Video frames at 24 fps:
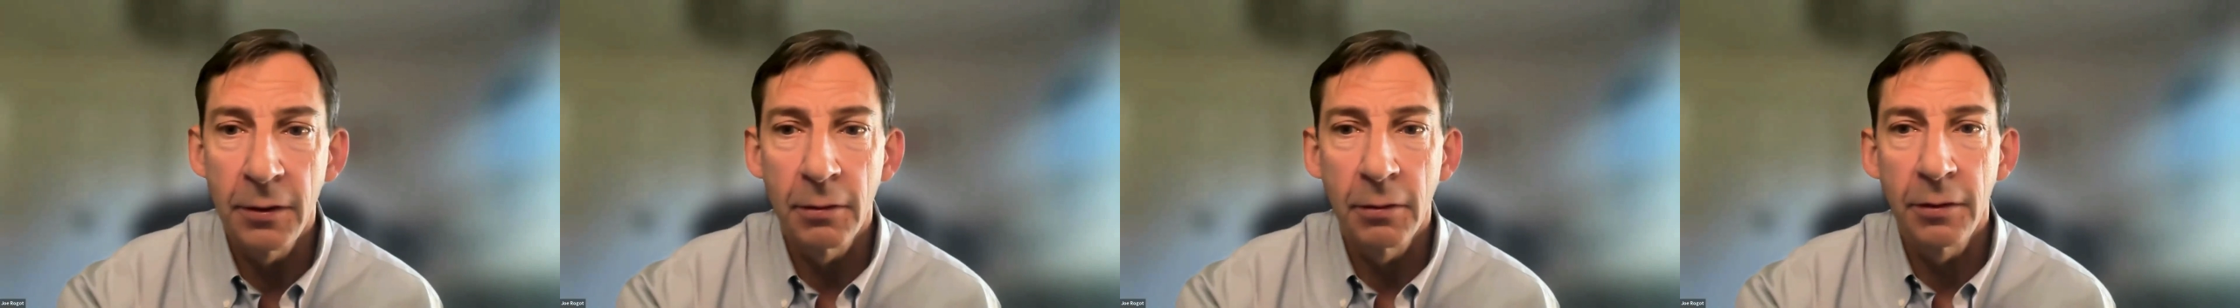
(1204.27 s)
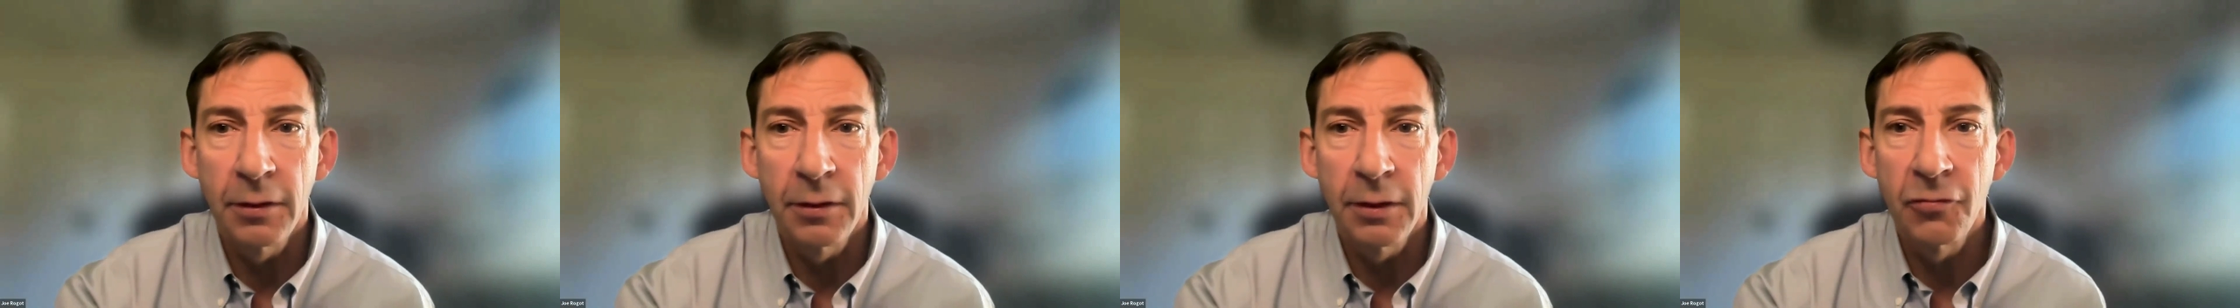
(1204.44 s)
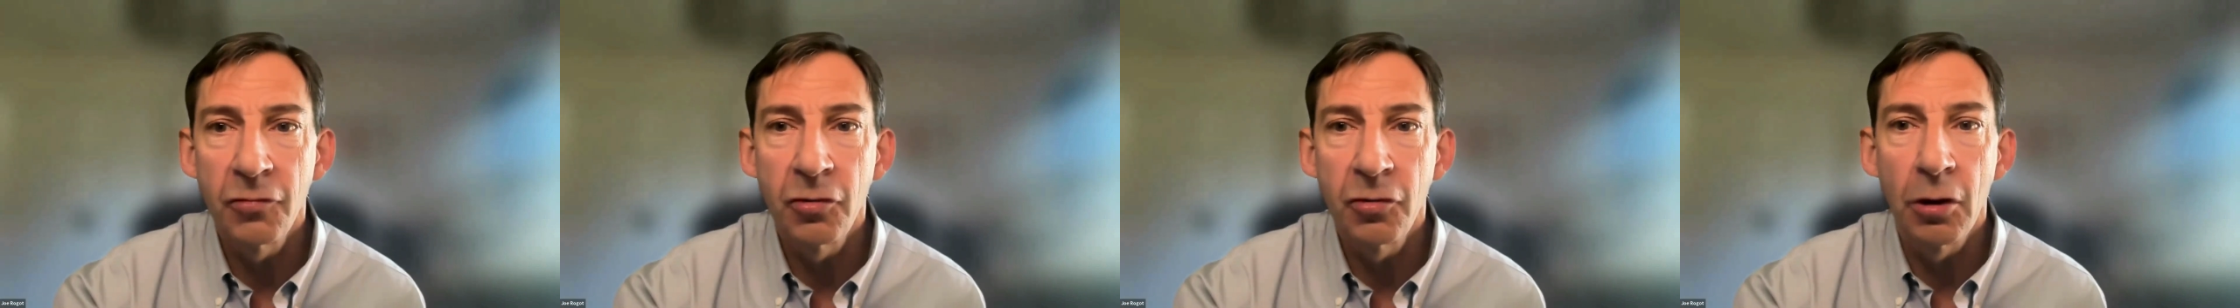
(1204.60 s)

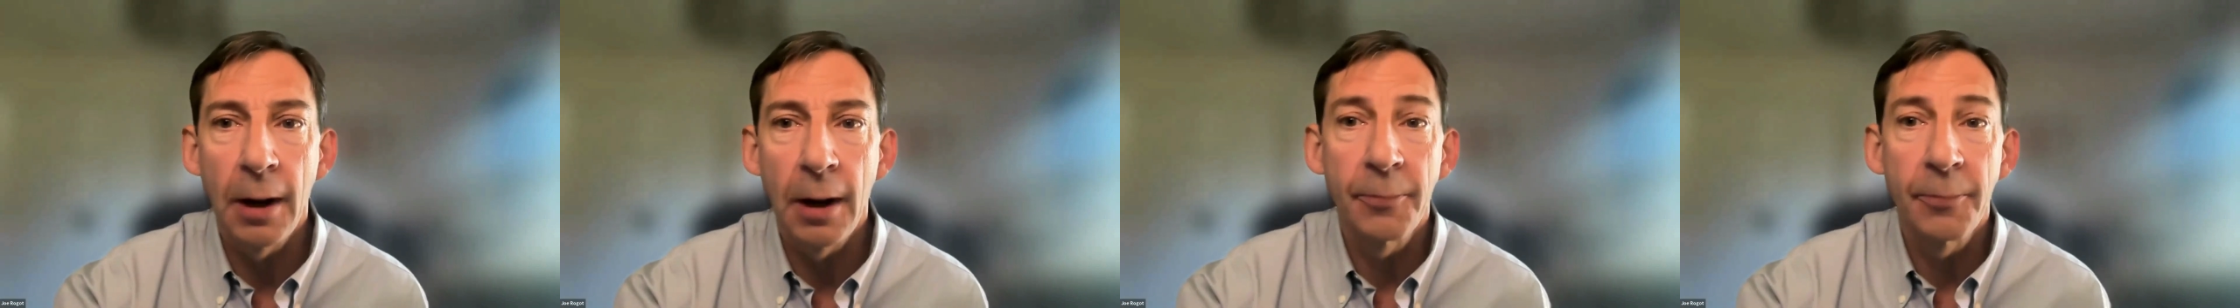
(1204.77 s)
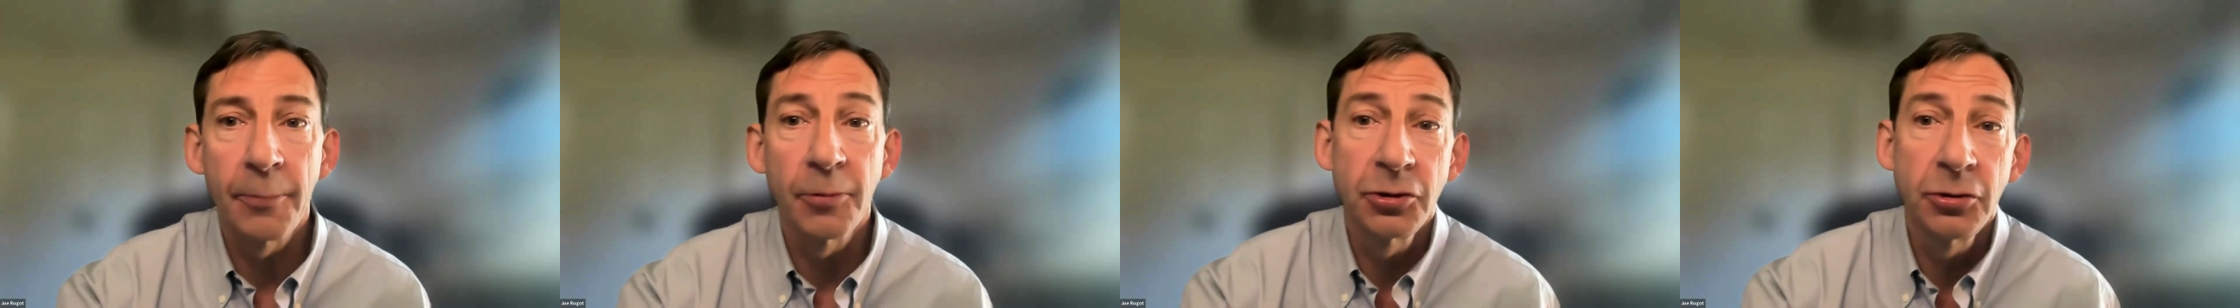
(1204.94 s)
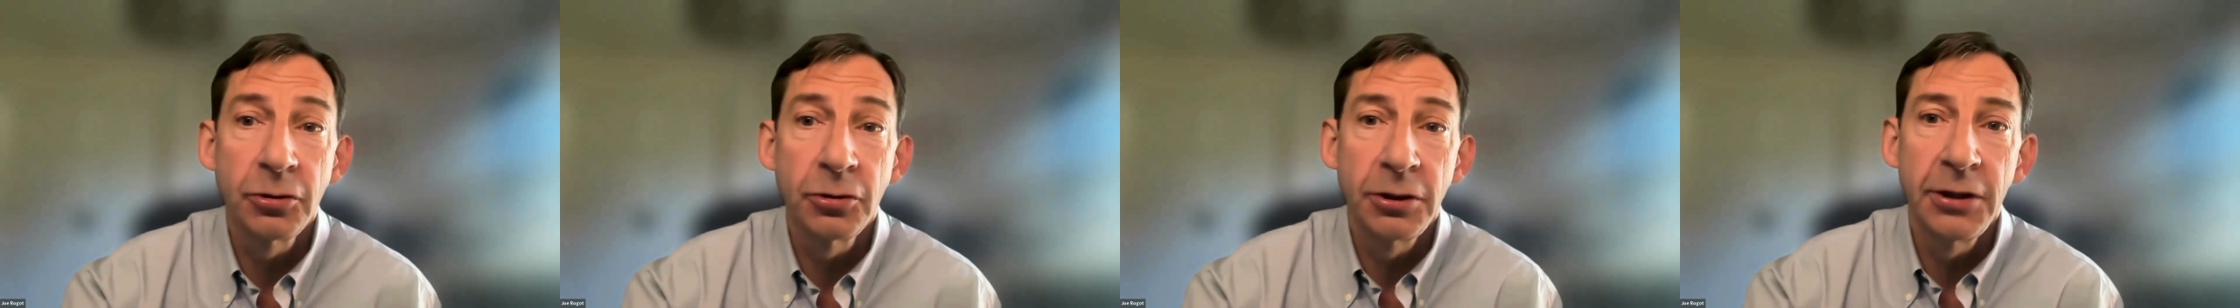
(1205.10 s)
it gives you an
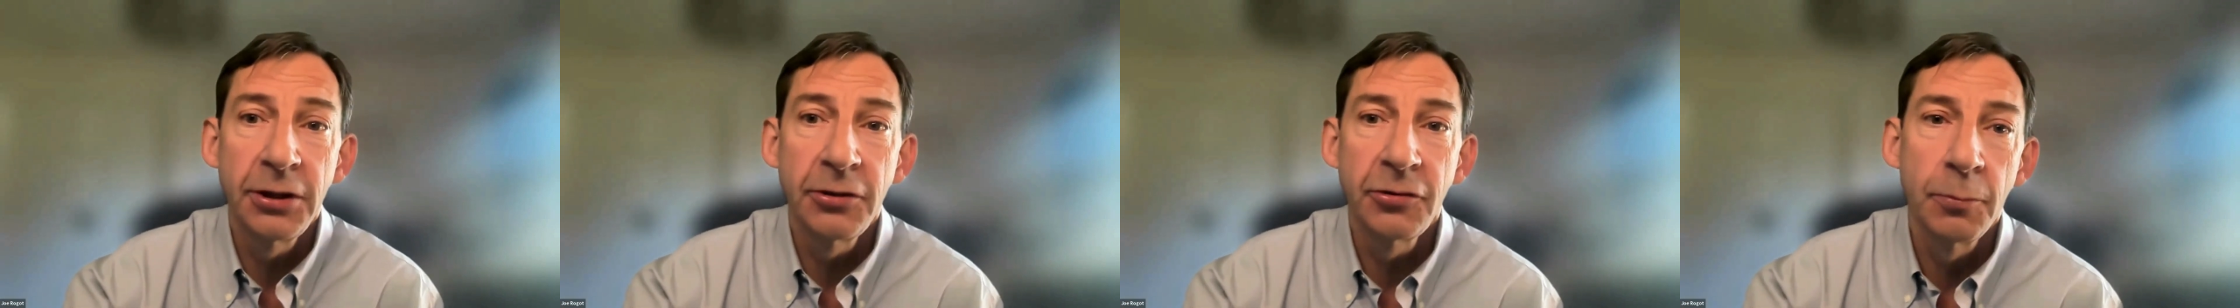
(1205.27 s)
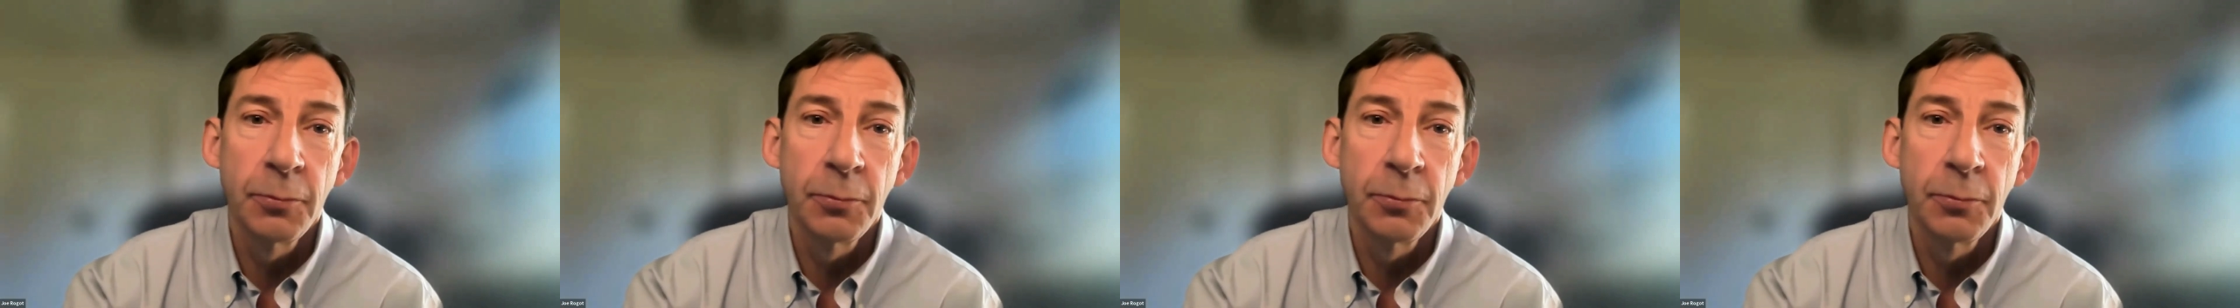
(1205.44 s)
opportunity